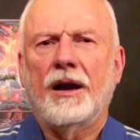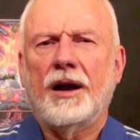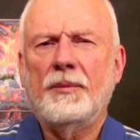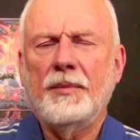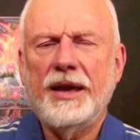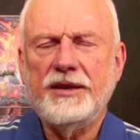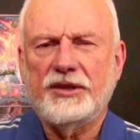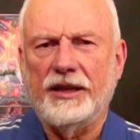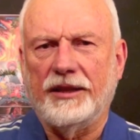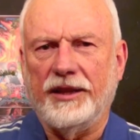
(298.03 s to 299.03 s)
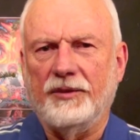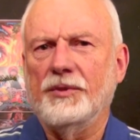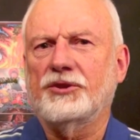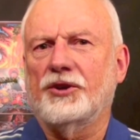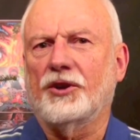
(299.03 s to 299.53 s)
Amazingly,
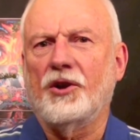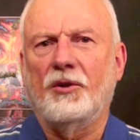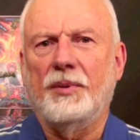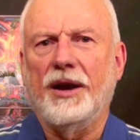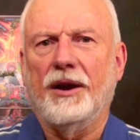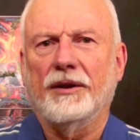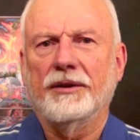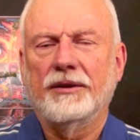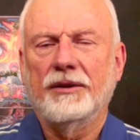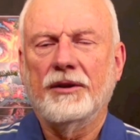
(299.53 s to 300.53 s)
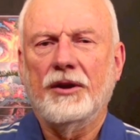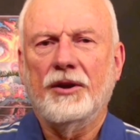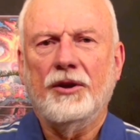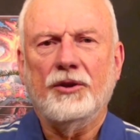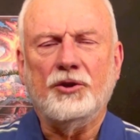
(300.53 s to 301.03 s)
Mr. Colbert,
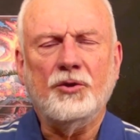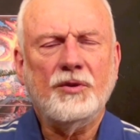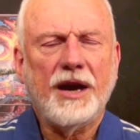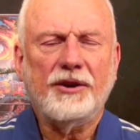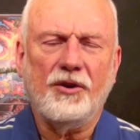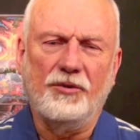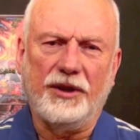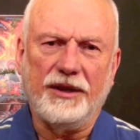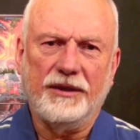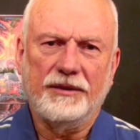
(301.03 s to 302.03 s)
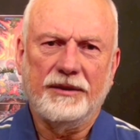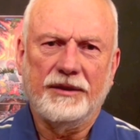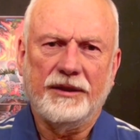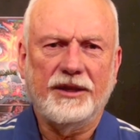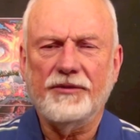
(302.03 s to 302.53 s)
you not only
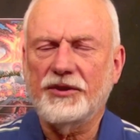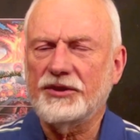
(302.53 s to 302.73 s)
give